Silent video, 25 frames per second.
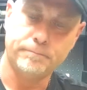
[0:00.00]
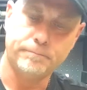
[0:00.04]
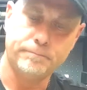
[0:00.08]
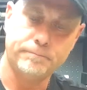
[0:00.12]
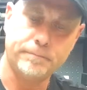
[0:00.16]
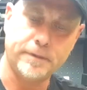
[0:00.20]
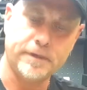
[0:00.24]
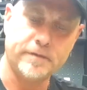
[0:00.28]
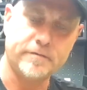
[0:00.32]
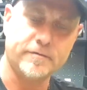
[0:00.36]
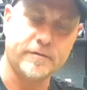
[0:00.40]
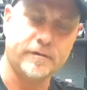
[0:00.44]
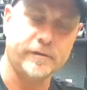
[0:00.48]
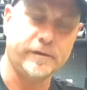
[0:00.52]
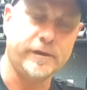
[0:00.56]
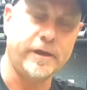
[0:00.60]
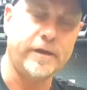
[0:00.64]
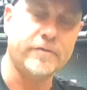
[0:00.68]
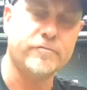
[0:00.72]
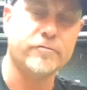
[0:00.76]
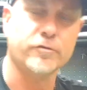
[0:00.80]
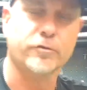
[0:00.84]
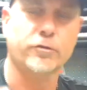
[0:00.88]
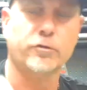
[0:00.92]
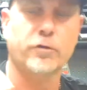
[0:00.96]
basically
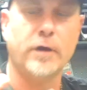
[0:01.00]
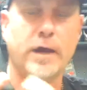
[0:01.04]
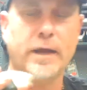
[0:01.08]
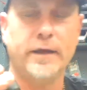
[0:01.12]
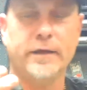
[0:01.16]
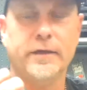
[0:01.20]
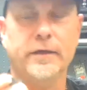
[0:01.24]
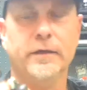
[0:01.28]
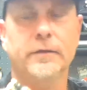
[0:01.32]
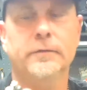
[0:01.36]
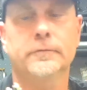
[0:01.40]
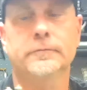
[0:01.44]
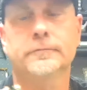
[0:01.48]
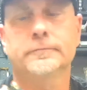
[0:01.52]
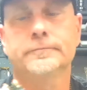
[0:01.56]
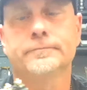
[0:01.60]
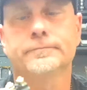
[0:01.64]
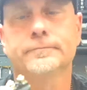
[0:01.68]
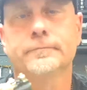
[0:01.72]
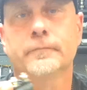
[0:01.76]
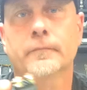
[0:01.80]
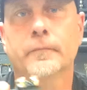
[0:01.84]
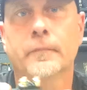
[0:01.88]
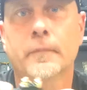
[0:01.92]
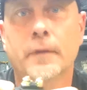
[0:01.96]
as you're cranking,
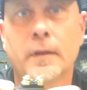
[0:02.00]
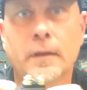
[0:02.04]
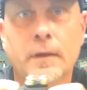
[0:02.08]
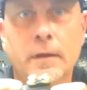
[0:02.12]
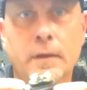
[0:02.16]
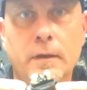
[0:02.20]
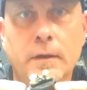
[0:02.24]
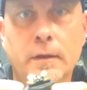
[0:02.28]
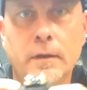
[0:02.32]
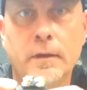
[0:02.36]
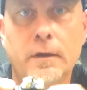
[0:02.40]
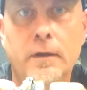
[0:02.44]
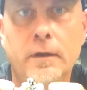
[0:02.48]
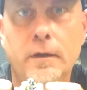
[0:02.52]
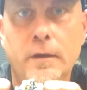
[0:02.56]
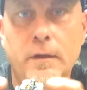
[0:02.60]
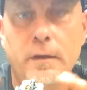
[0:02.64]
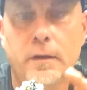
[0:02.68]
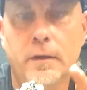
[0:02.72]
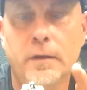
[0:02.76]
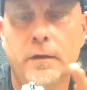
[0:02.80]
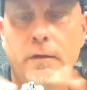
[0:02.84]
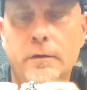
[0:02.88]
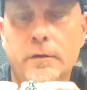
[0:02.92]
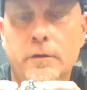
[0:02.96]

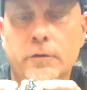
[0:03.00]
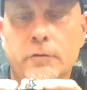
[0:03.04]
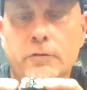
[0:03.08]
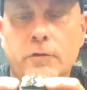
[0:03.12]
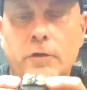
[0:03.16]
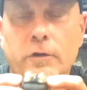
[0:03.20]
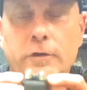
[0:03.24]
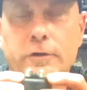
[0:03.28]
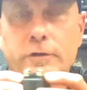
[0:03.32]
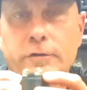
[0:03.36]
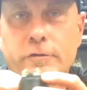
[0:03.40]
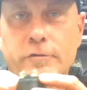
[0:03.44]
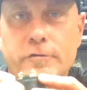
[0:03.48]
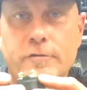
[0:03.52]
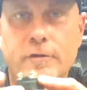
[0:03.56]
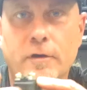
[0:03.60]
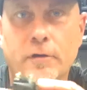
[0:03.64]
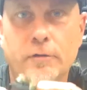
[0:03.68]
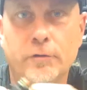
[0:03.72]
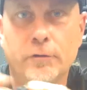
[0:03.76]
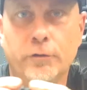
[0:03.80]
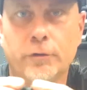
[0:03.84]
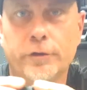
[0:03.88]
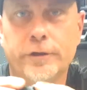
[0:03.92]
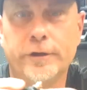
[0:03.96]
you're talking to your
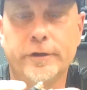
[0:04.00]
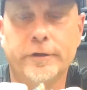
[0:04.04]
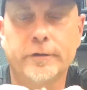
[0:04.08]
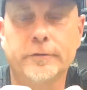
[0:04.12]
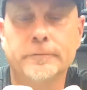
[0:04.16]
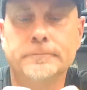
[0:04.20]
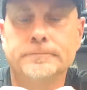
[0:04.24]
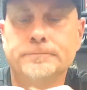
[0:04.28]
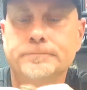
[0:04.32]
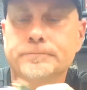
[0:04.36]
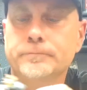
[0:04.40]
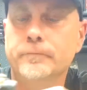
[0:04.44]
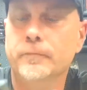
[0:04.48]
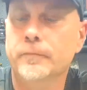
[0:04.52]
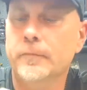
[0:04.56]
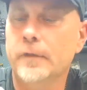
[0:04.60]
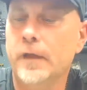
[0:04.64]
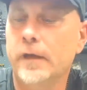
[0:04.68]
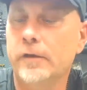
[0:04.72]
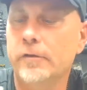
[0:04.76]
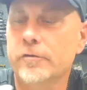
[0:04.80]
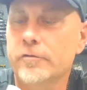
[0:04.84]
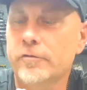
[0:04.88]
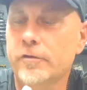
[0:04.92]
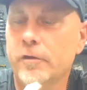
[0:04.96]
solenoid here.
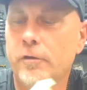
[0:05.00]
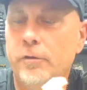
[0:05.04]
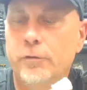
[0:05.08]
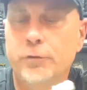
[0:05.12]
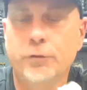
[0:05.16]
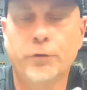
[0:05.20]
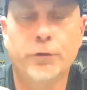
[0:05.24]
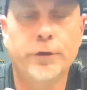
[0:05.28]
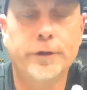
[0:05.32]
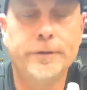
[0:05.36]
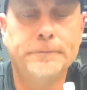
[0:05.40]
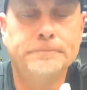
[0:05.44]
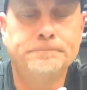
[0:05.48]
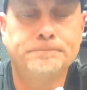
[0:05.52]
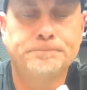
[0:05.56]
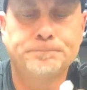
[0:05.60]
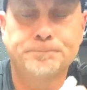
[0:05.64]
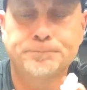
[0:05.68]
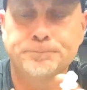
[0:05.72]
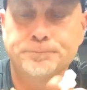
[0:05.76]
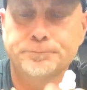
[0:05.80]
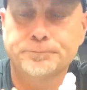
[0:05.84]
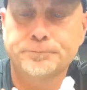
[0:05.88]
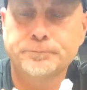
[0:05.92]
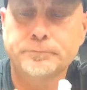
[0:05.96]
Now your solenoid
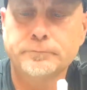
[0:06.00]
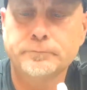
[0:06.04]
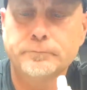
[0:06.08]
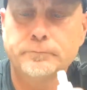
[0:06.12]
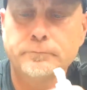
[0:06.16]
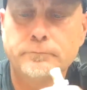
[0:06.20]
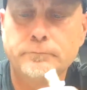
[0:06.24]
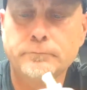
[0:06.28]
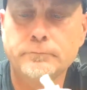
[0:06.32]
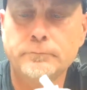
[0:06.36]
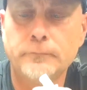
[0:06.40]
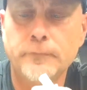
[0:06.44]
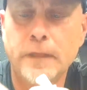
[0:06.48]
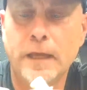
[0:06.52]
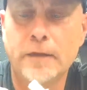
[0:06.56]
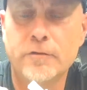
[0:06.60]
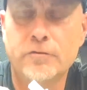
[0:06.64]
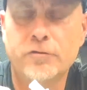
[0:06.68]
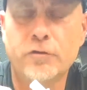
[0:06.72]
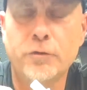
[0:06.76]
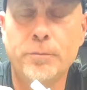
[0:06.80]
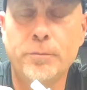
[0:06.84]
has 2